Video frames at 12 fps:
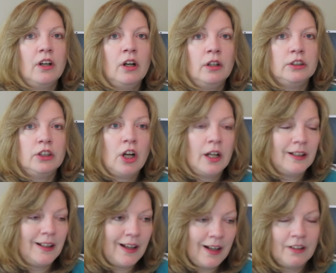are taught
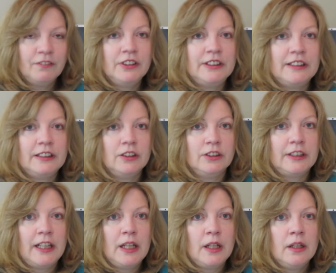every single
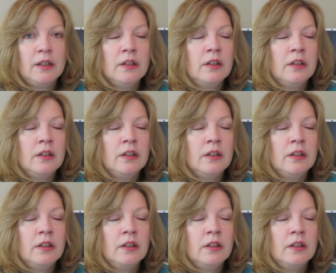day,